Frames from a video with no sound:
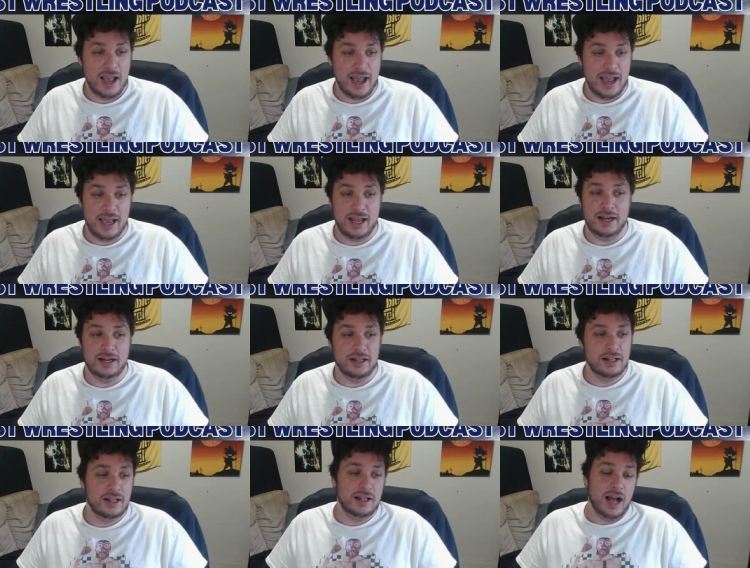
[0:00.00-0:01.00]
And
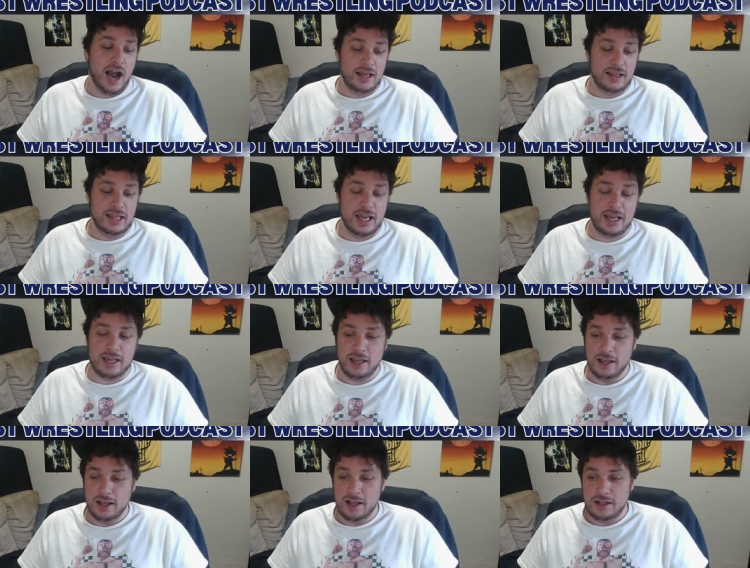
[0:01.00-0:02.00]
I think
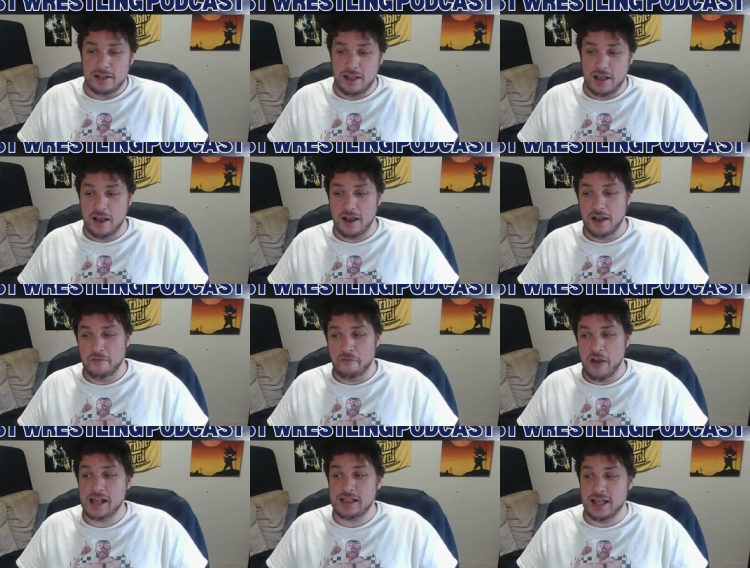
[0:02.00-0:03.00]
the
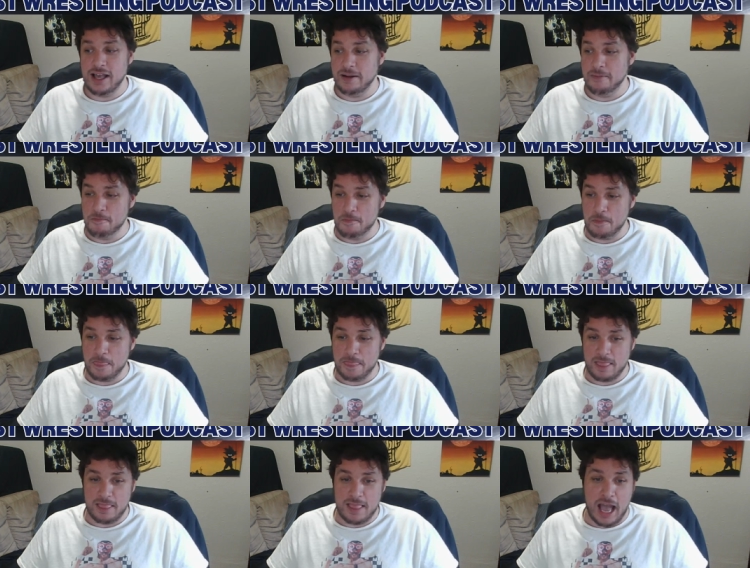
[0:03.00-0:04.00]
fact that
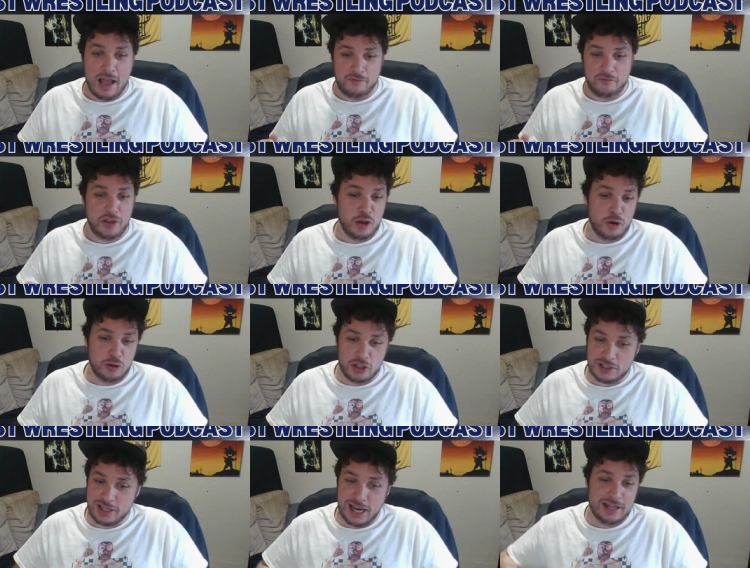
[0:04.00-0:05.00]
that feud
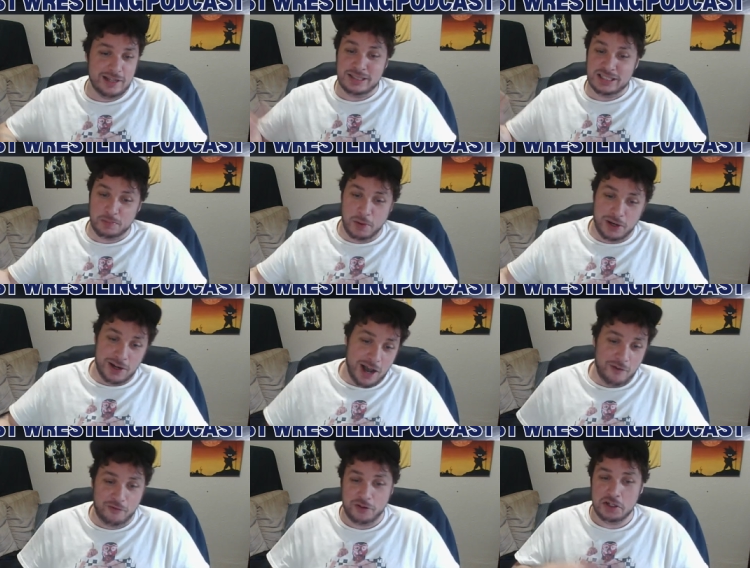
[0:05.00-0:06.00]
just kind of spun
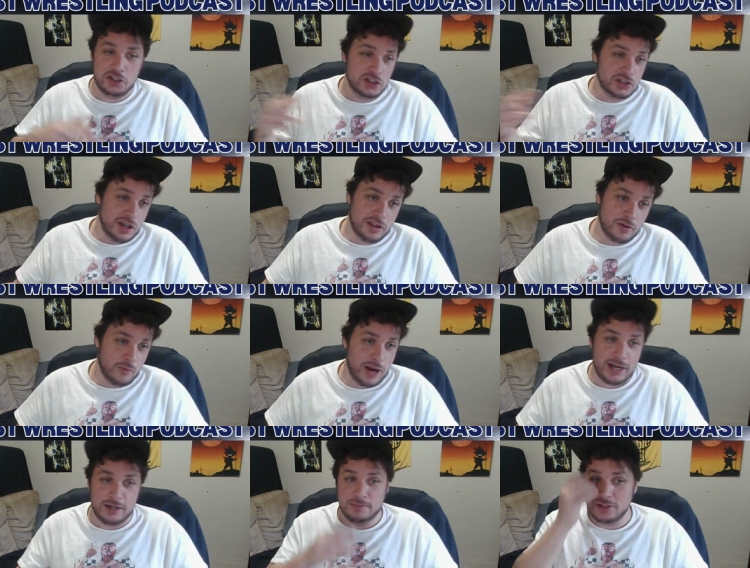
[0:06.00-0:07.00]
off into just other
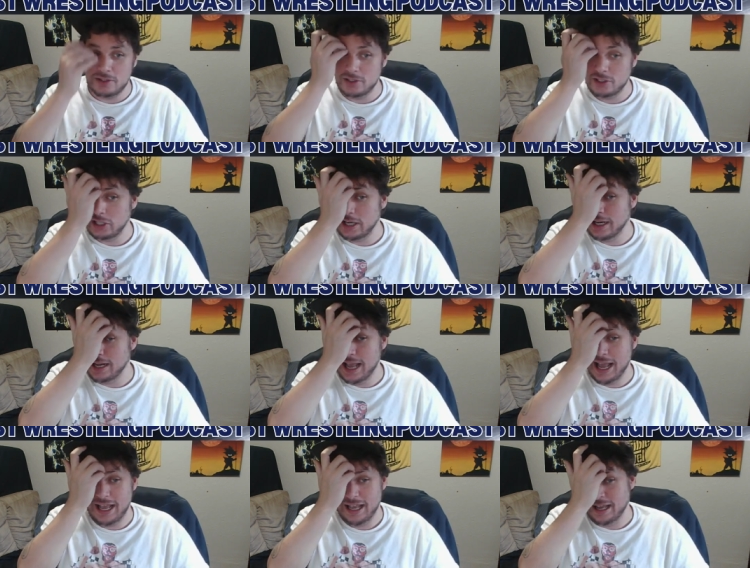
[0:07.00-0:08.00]
random bullshit
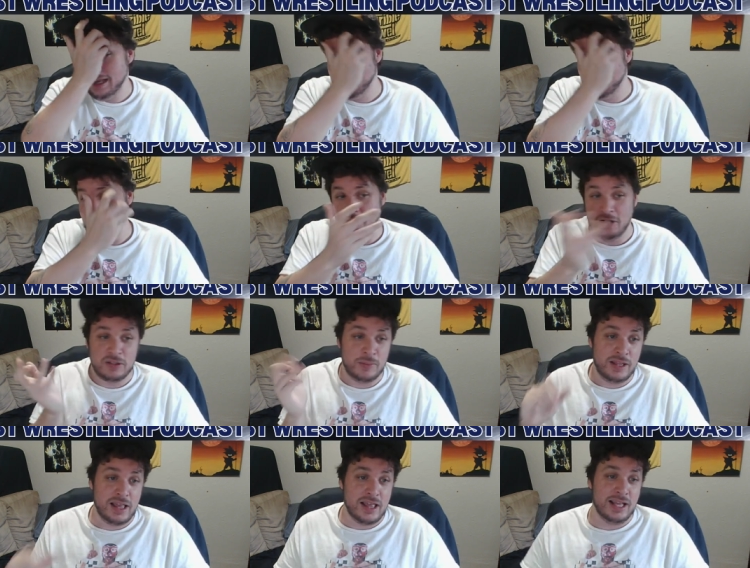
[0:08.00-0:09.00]
and
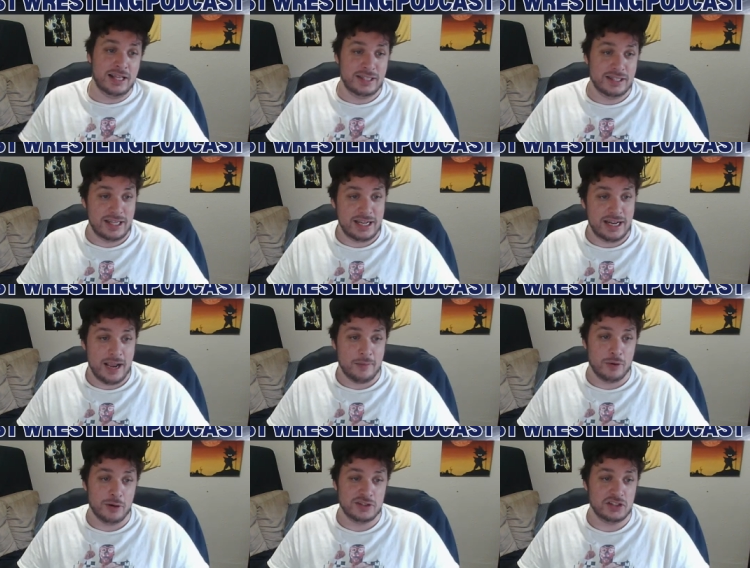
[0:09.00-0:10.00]
ultimately led to Dean
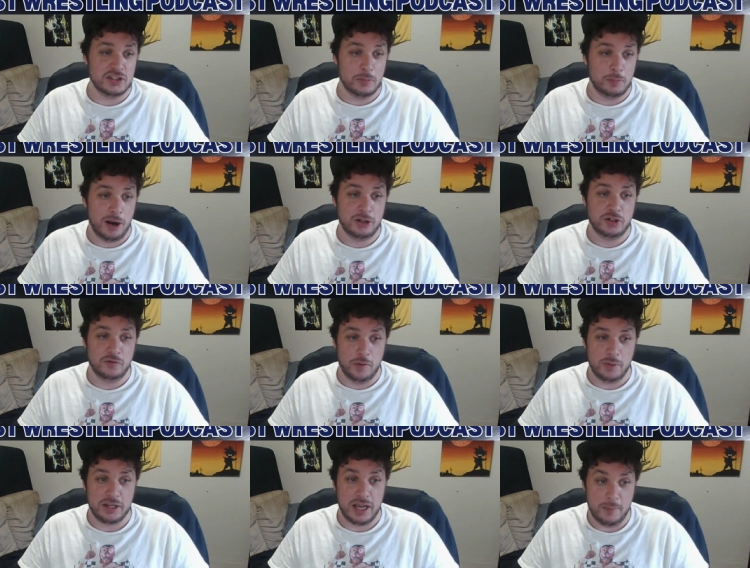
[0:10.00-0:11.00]
Ambrose's departure
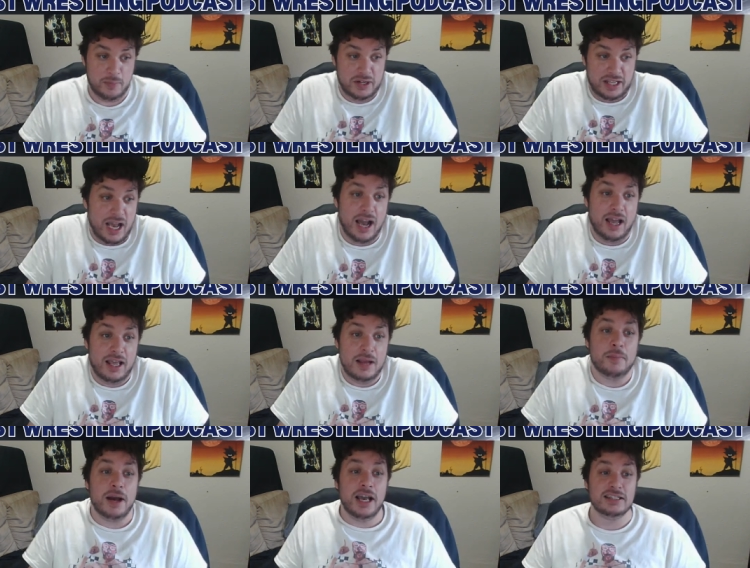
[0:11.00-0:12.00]
from the company,
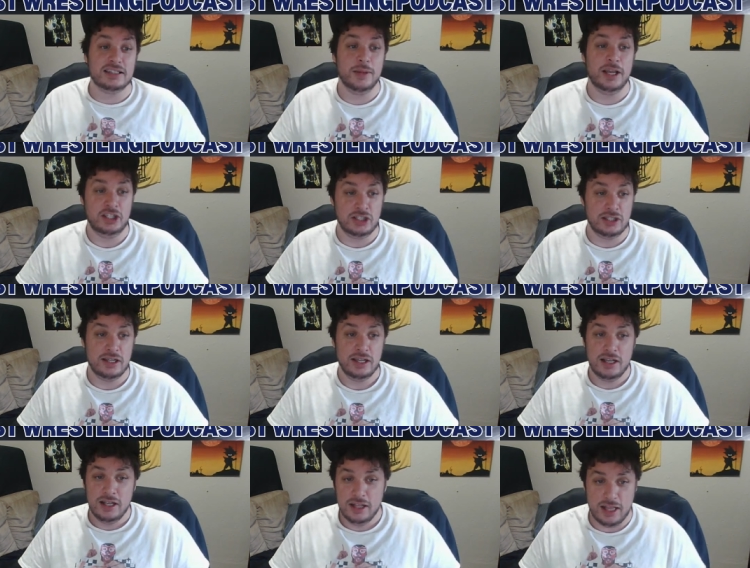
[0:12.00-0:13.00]
in my estimation,
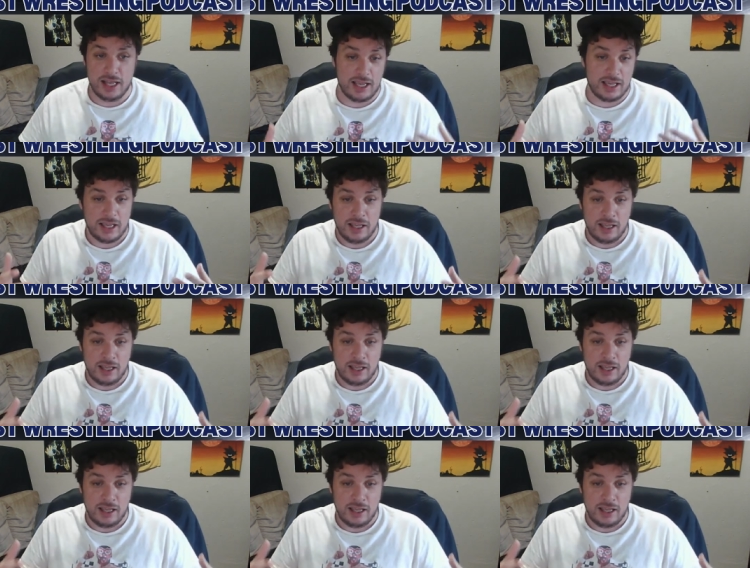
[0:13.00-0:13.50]
like,